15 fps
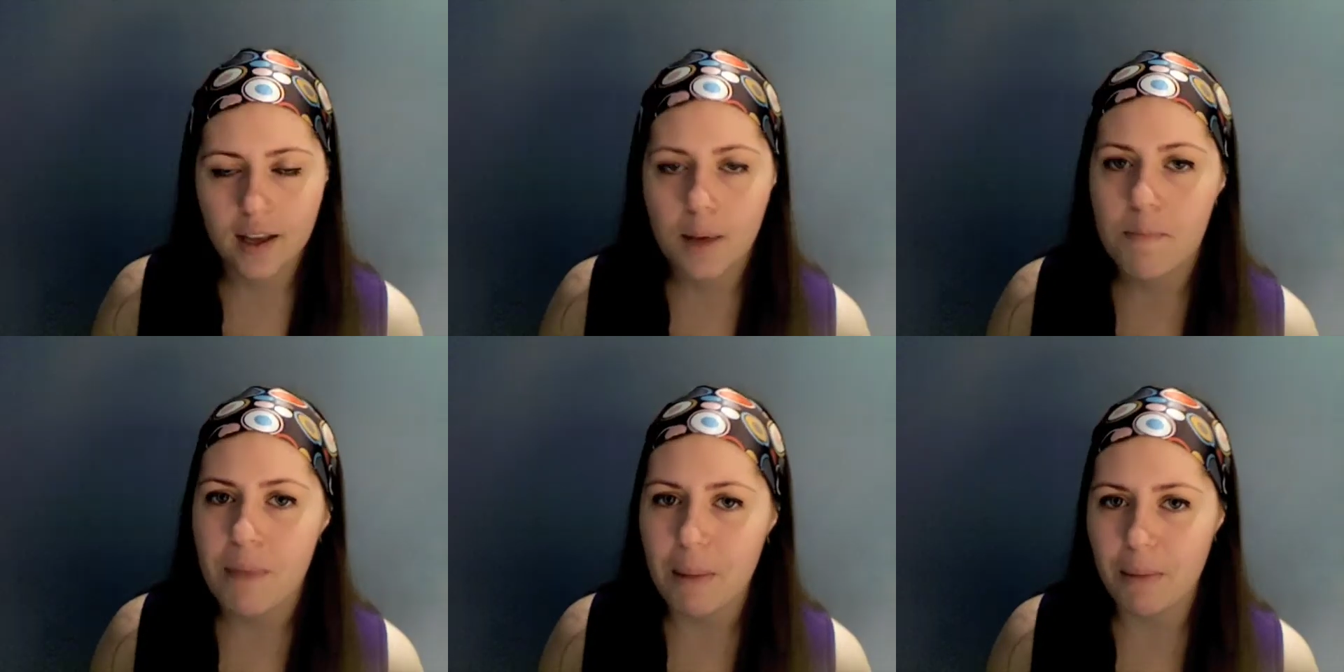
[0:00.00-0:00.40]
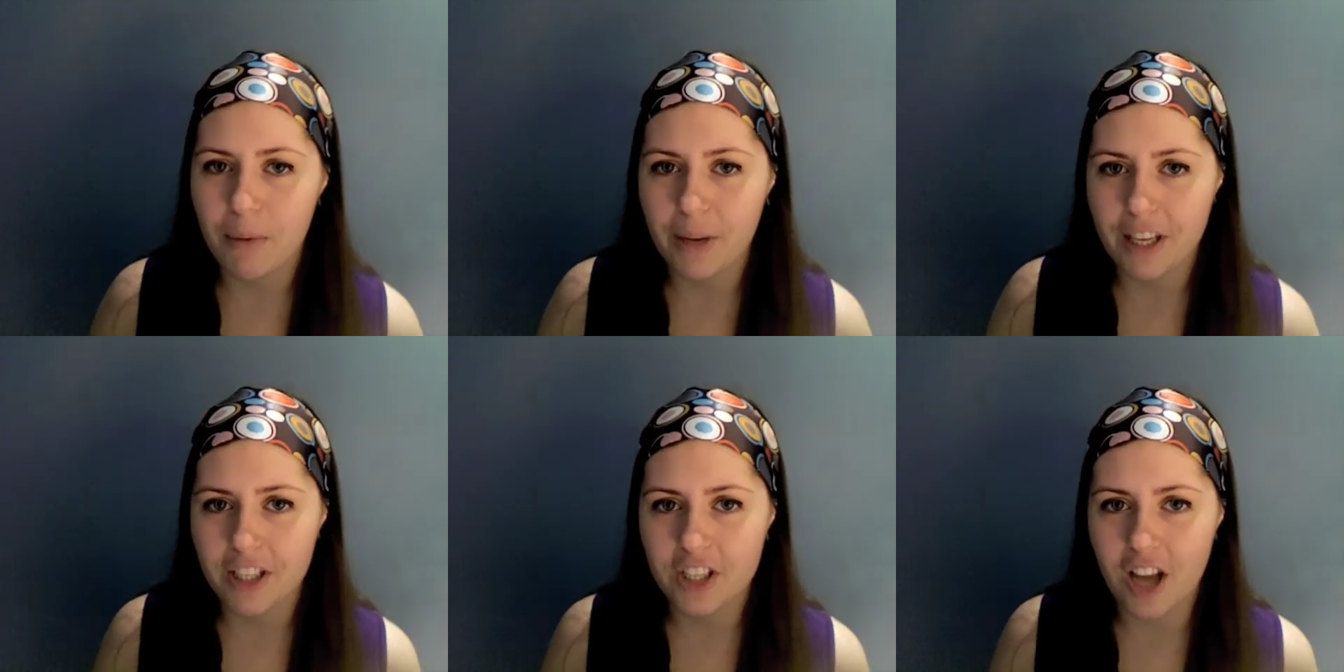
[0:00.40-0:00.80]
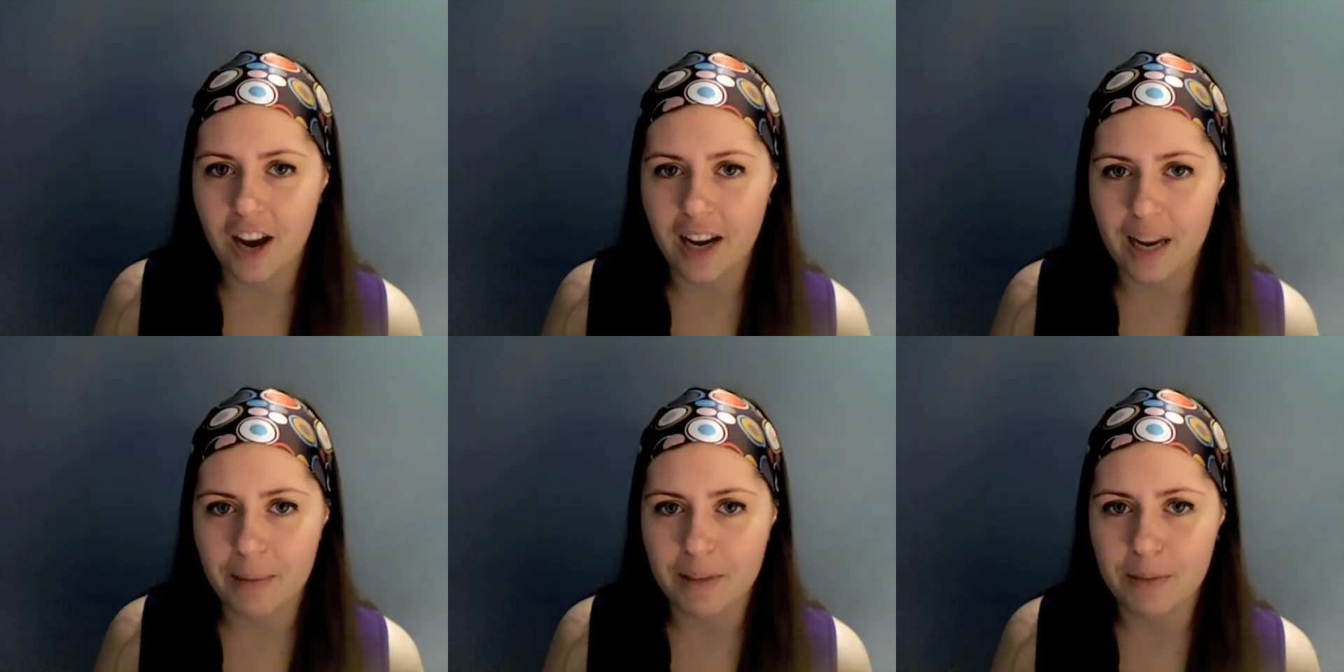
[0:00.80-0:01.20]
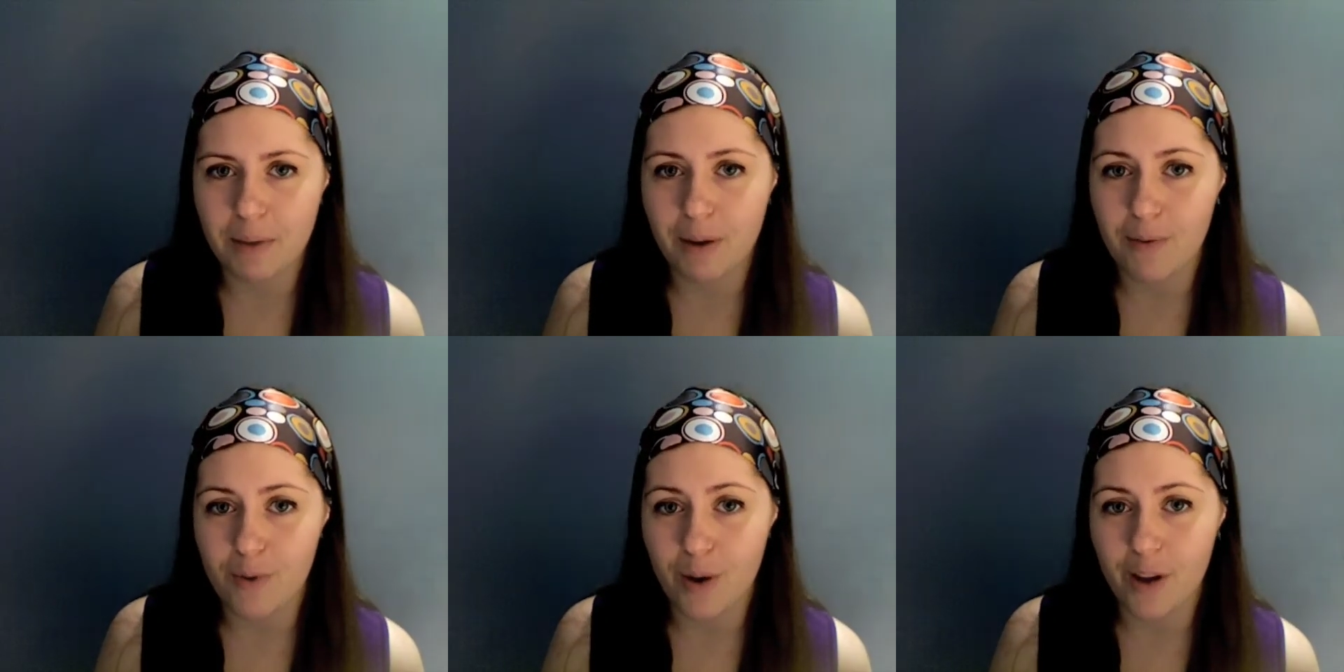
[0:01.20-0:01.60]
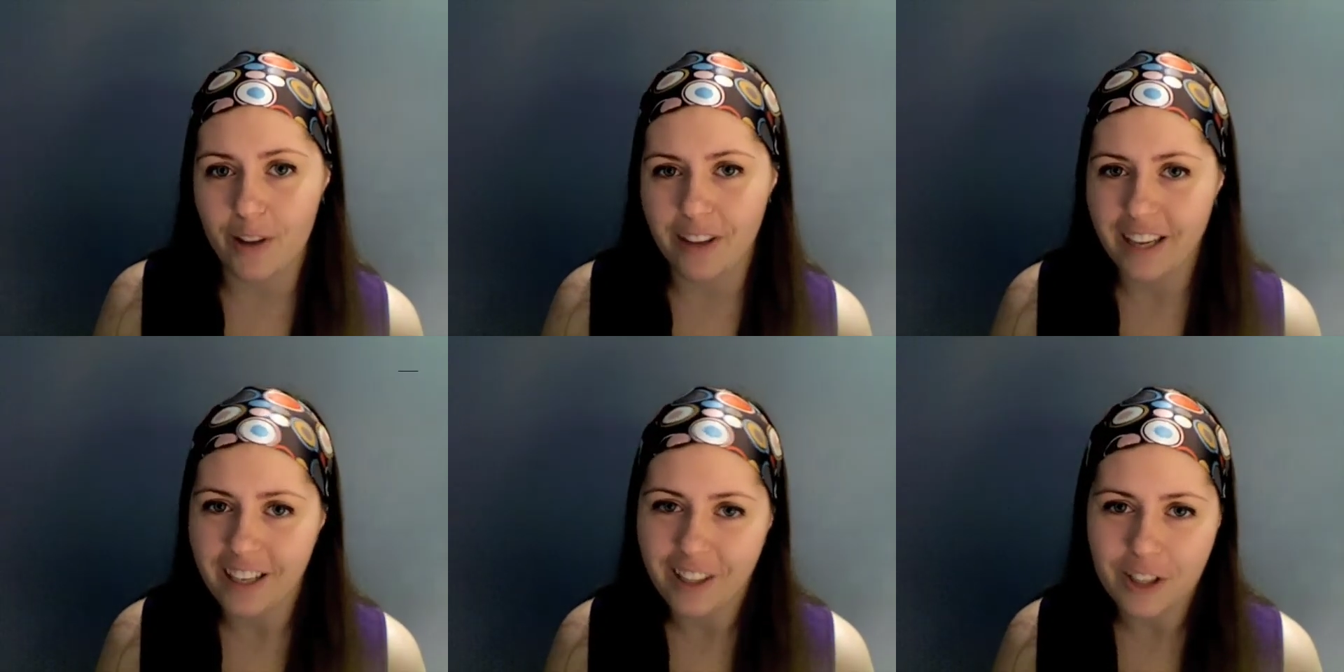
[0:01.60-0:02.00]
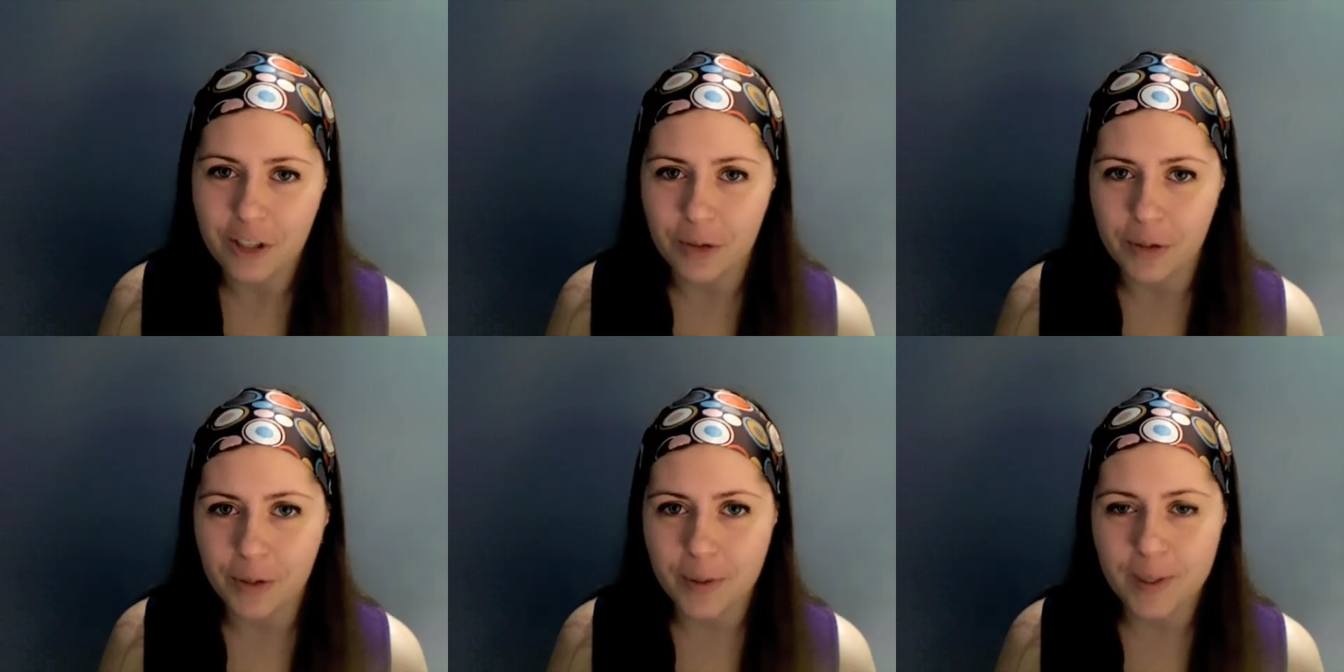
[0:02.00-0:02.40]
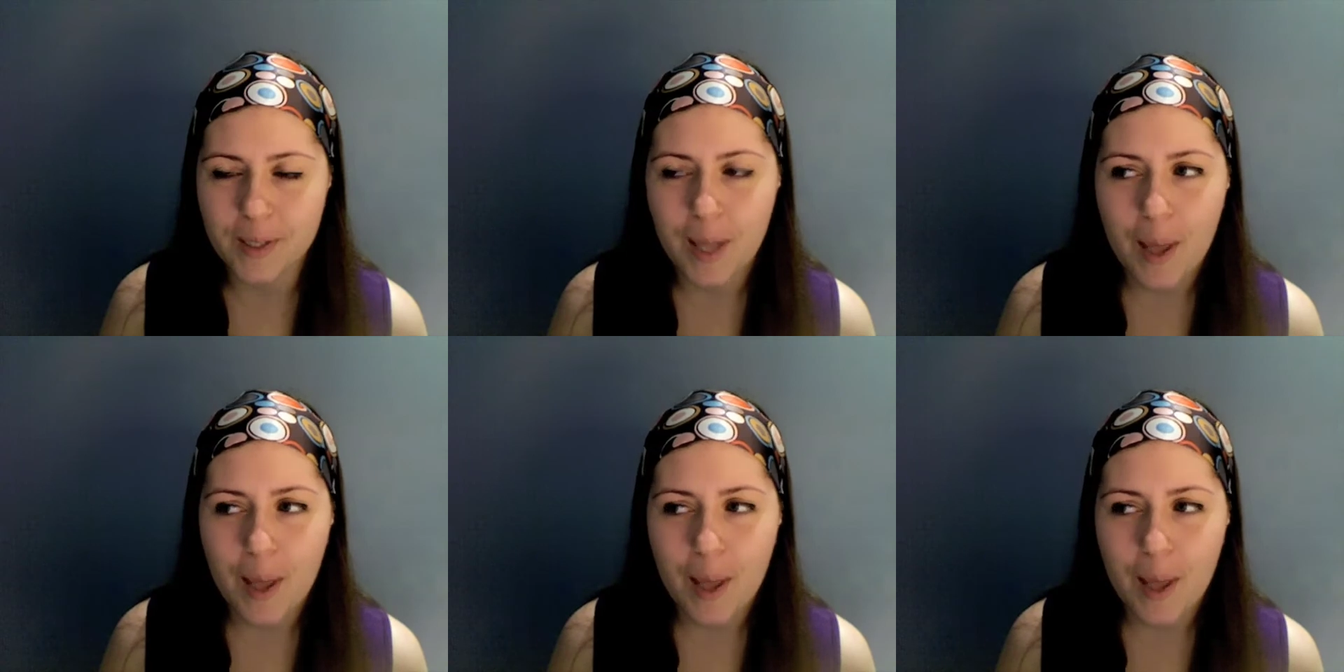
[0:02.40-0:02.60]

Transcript: Maybe we can chalk it up to my Royal English roots.